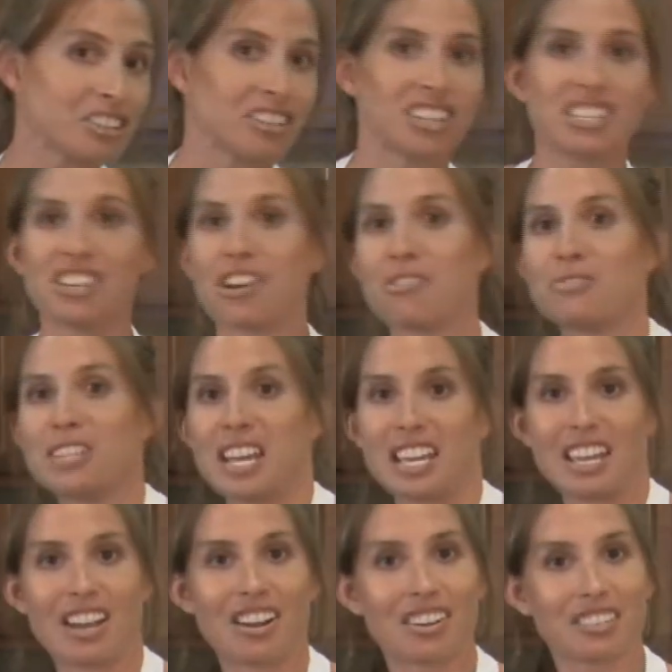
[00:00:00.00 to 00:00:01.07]
you can go
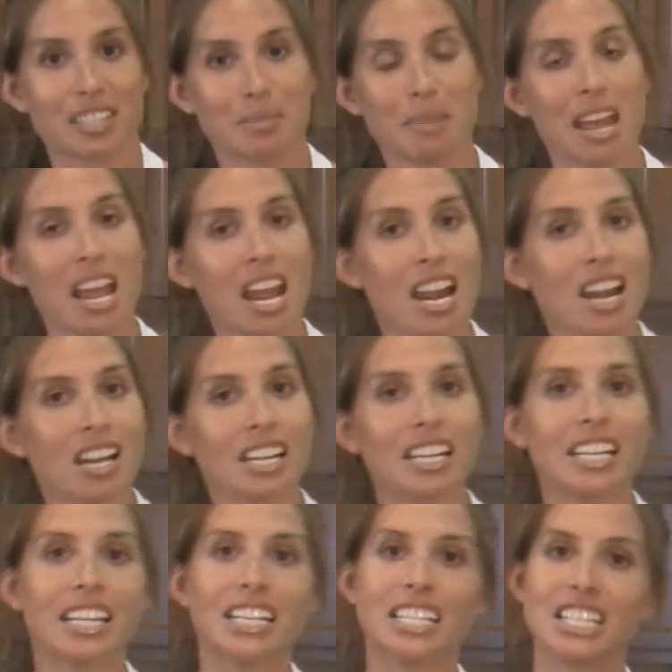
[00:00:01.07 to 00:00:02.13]
take care of some
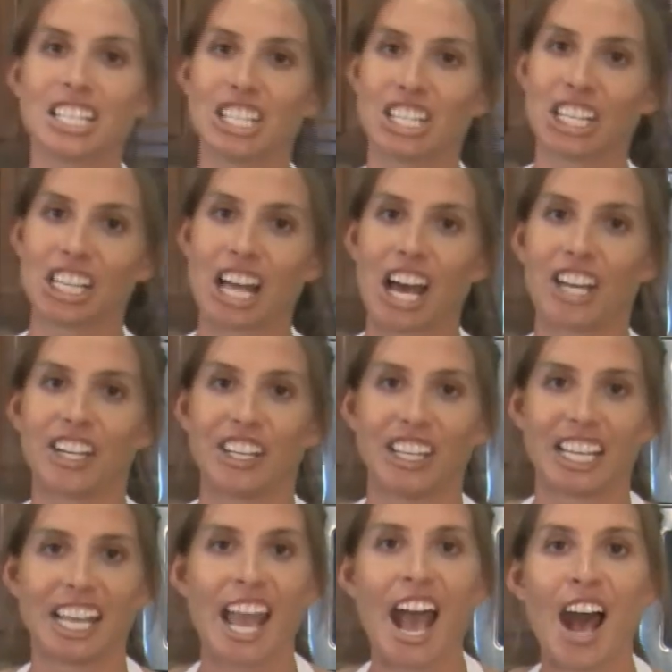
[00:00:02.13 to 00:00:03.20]
errands, chill out on
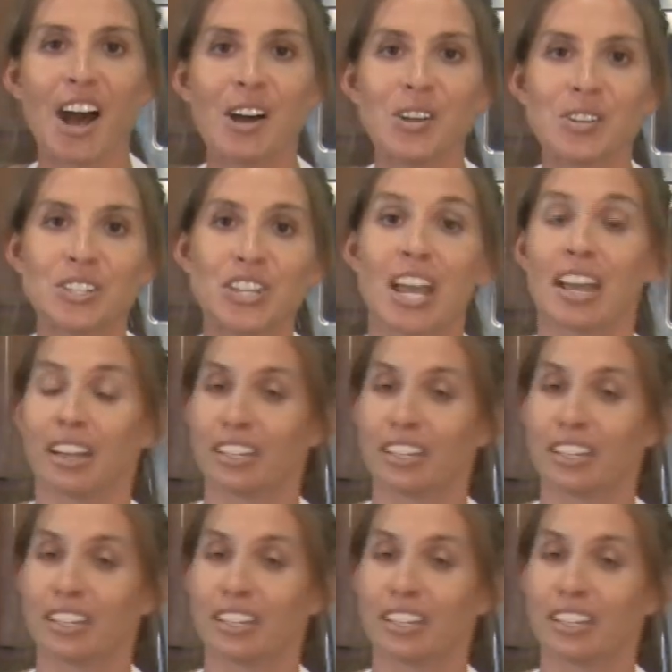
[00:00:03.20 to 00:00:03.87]
the couch,